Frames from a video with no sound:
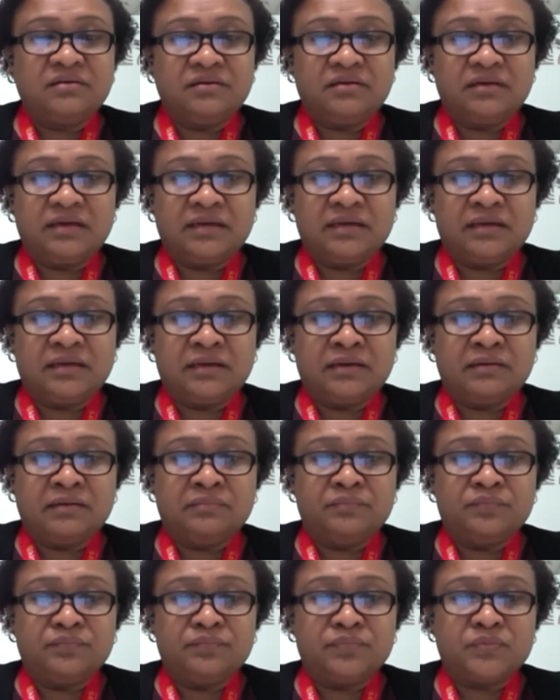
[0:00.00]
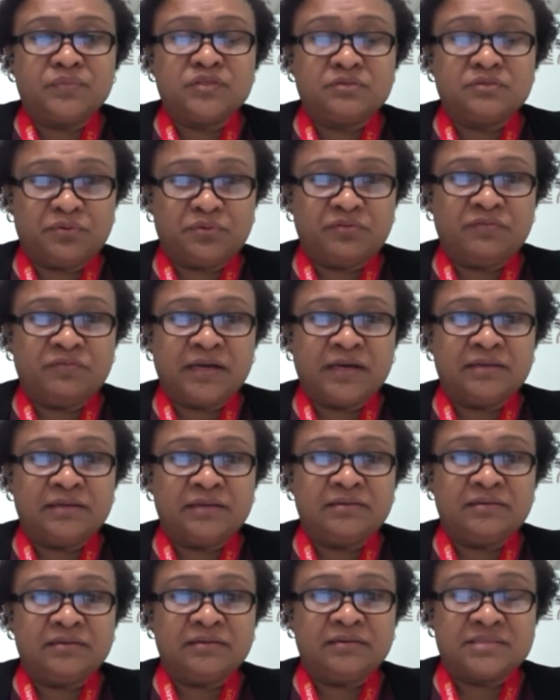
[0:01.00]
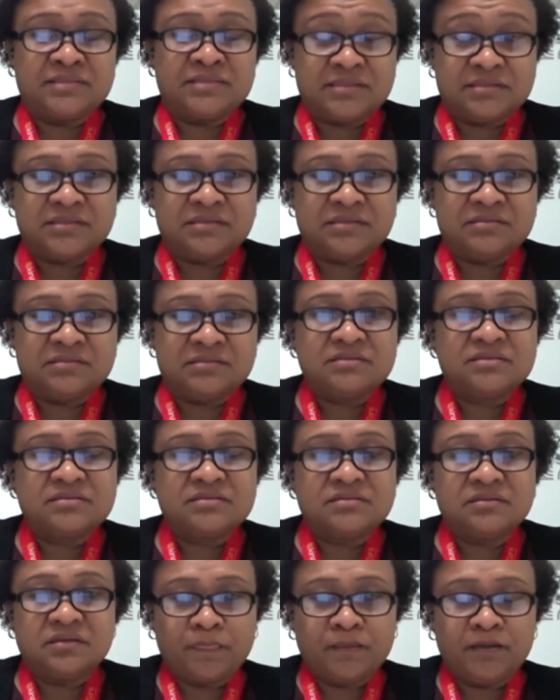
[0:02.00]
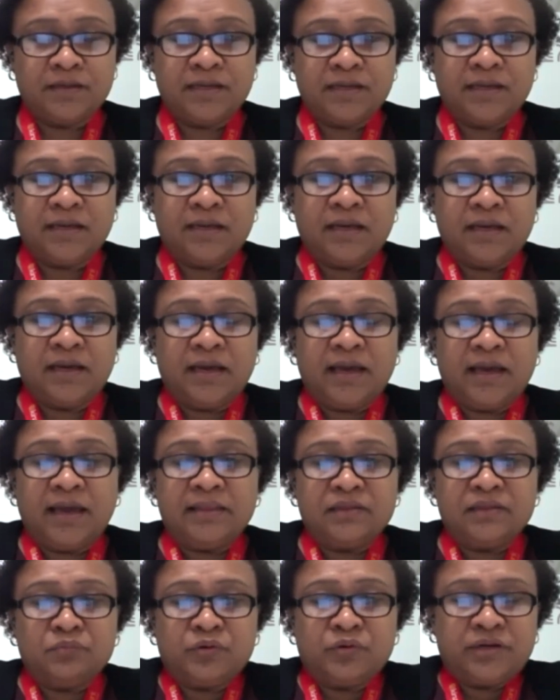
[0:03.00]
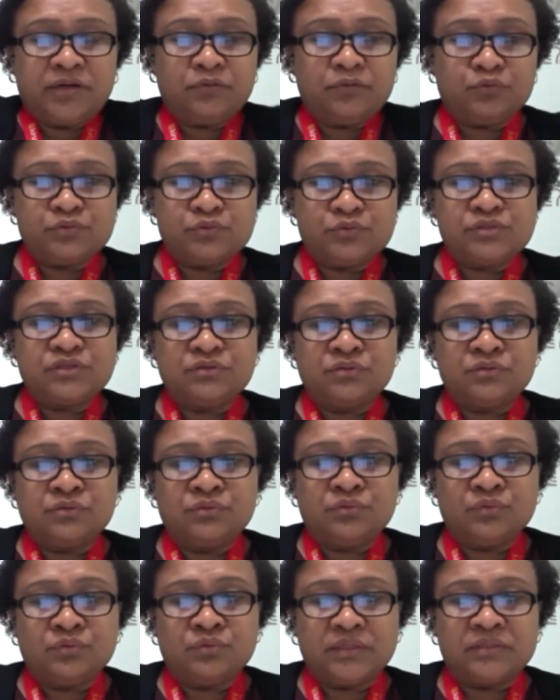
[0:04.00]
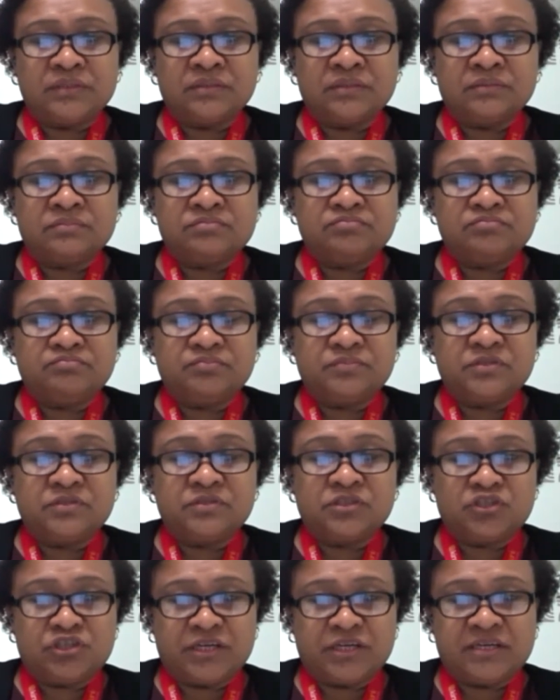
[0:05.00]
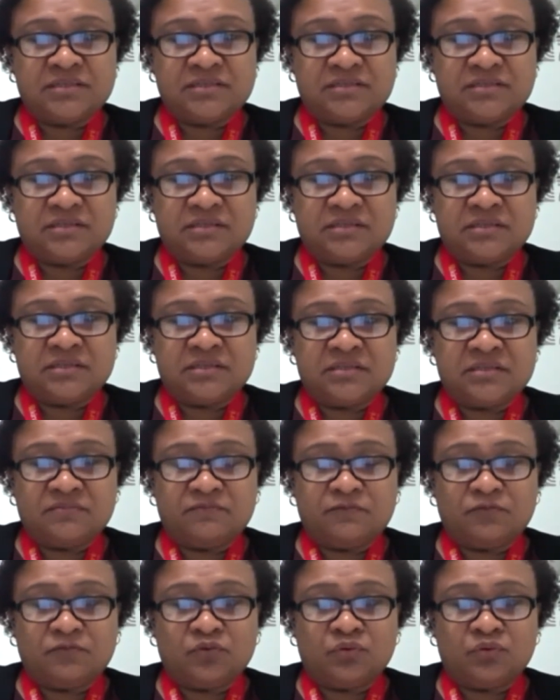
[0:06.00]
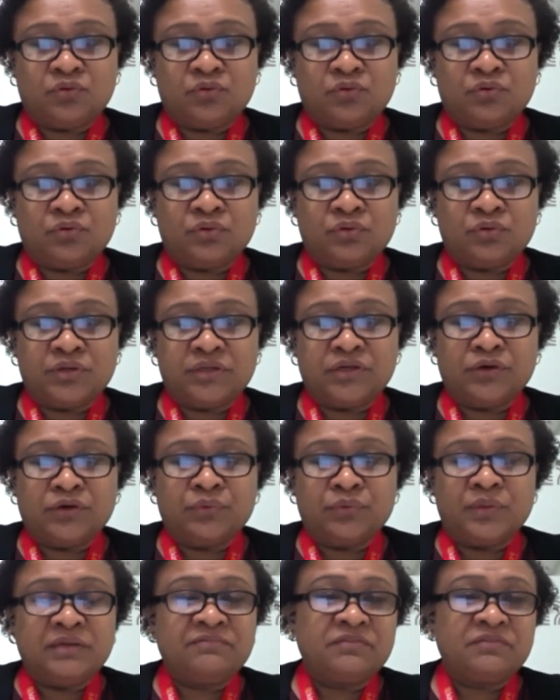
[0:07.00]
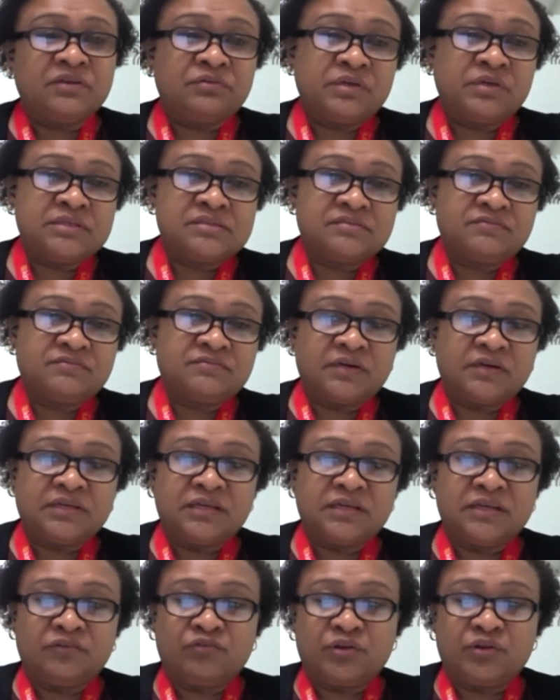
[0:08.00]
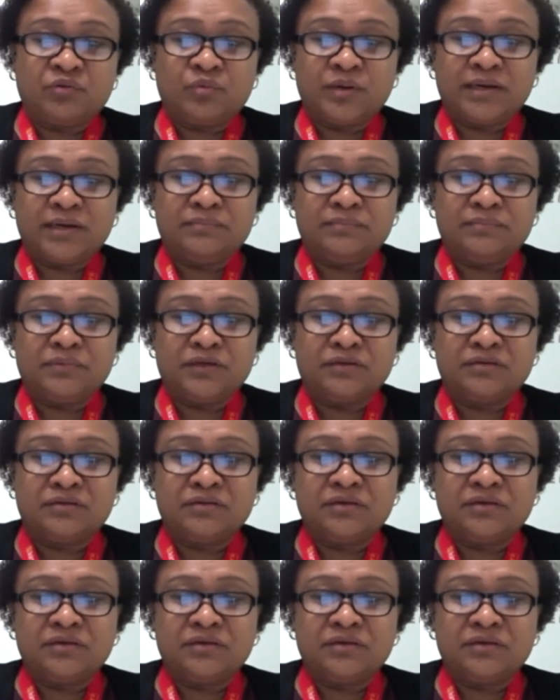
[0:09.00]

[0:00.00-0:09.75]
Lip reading: to provide assistance. And then what I'd also suggest is for, if there is a funding requirement,